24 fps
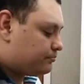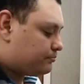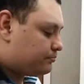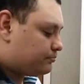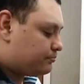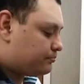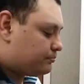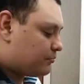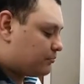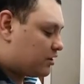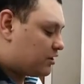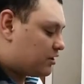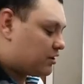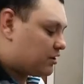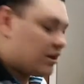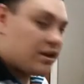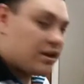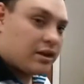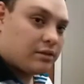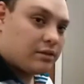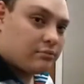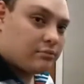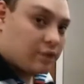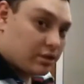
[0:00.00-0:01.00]
You can think
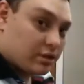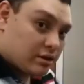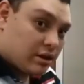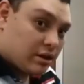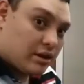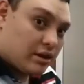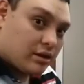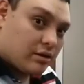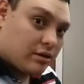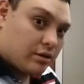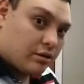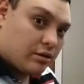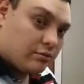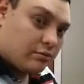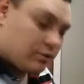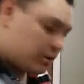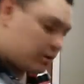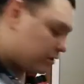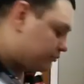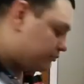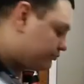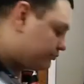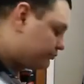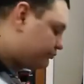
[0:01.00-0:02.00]
it all you
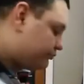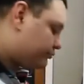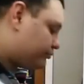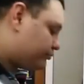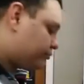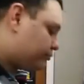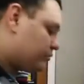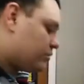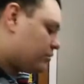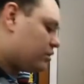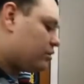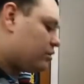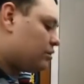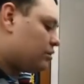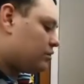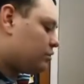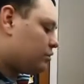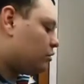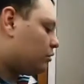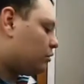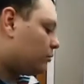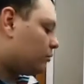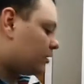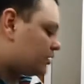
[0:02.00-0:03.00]
want.
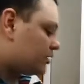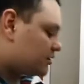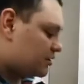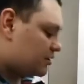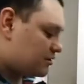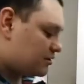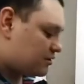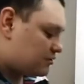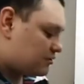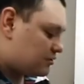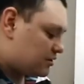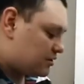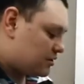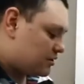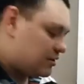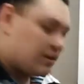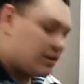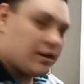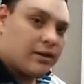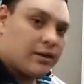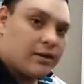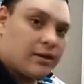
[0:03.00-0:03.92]
Nobody tells you what to think.